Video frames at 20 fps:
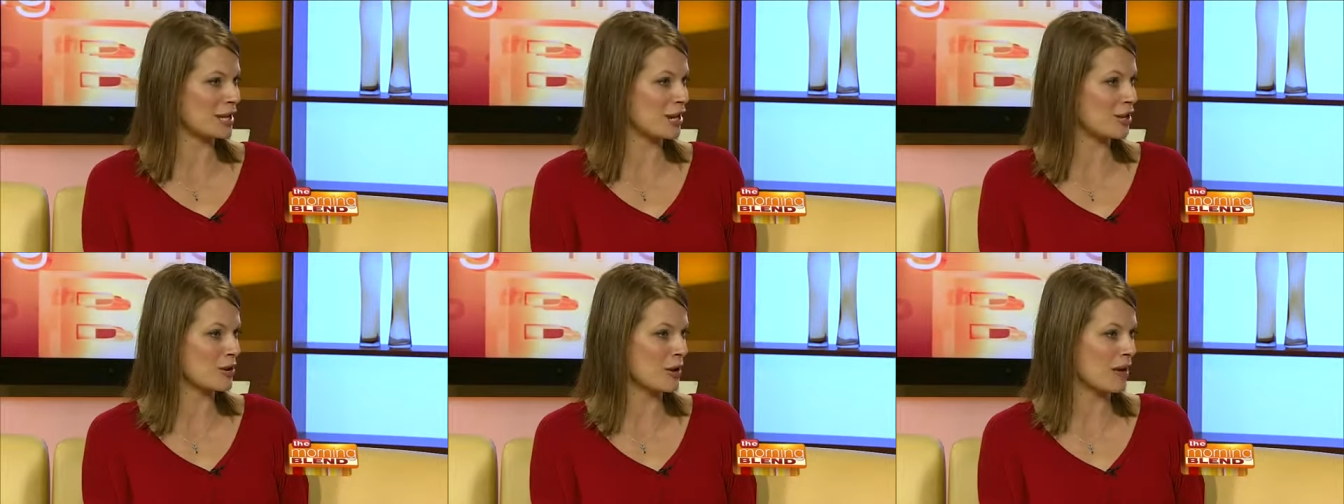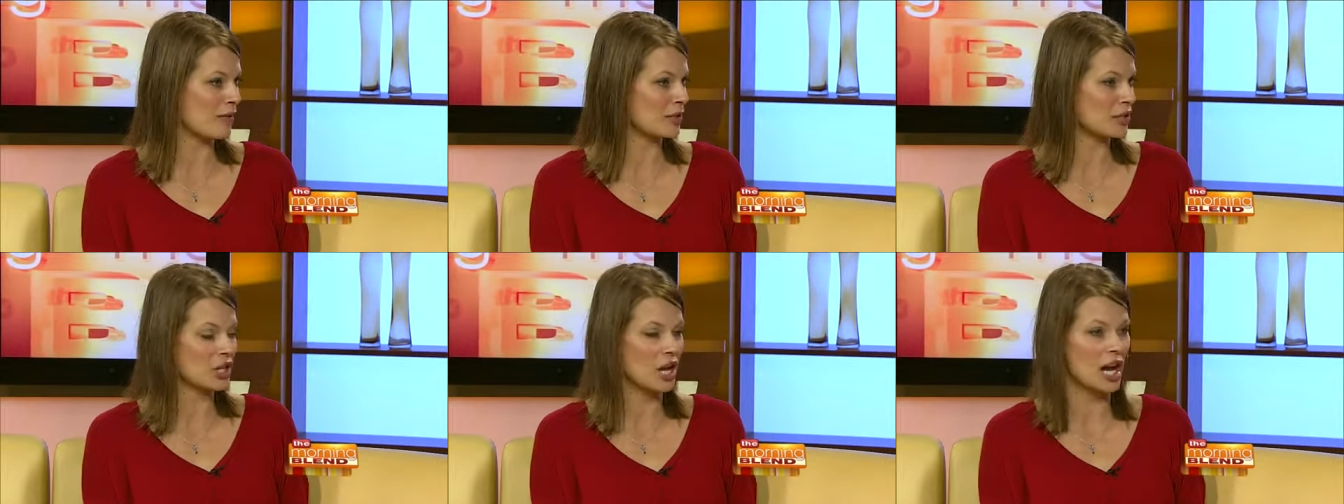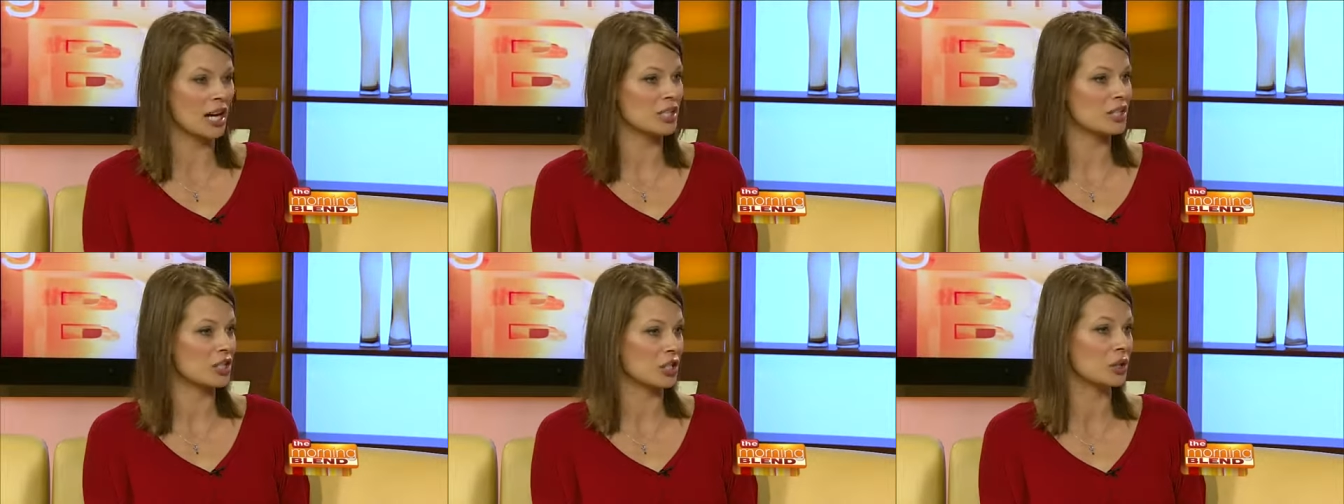that you haven't
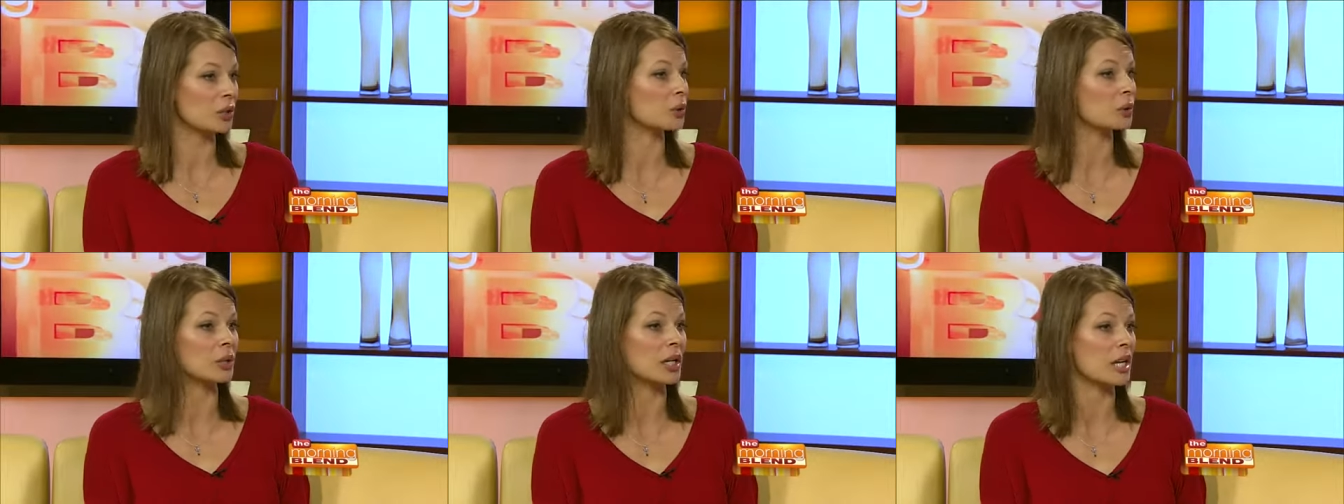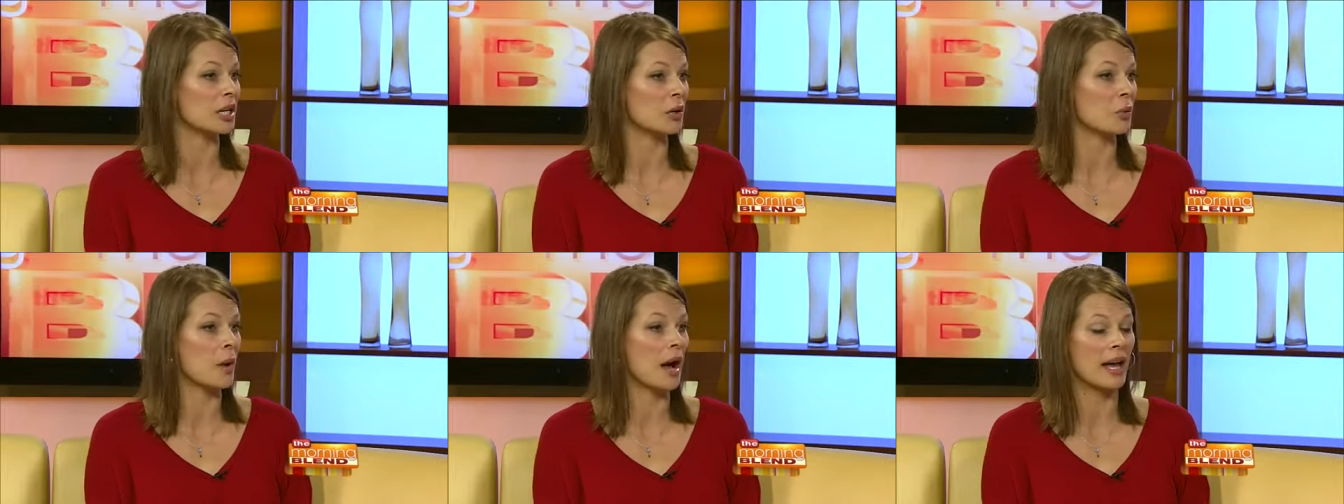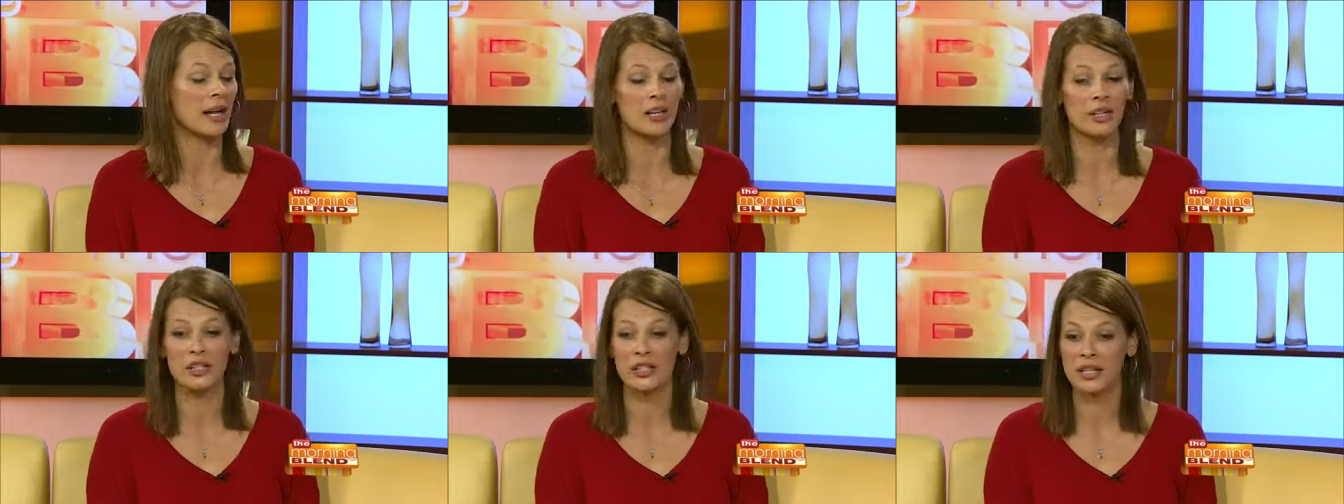talked to in a
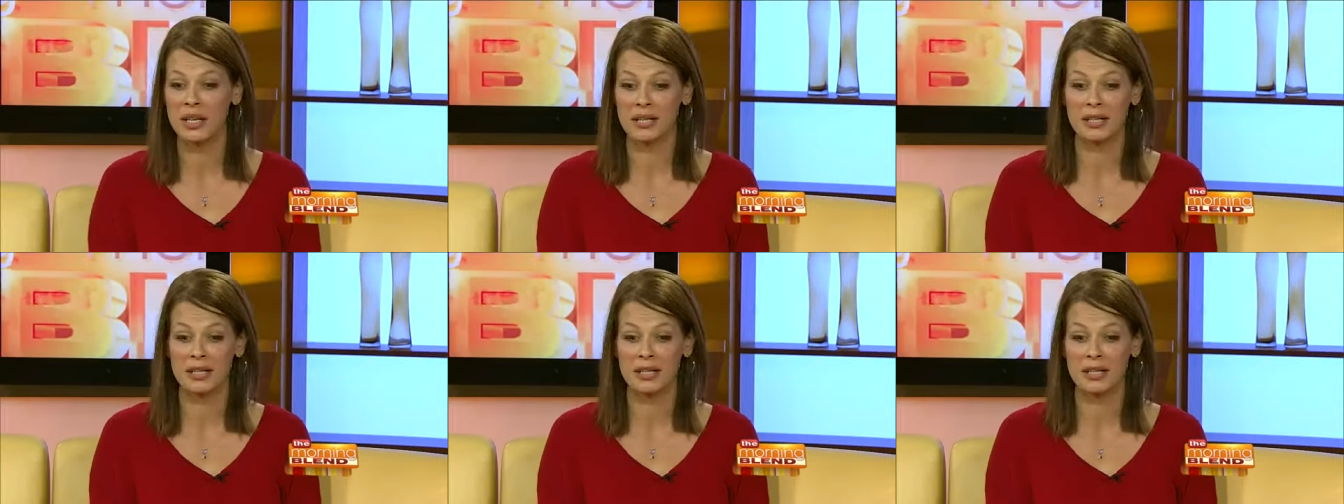while or,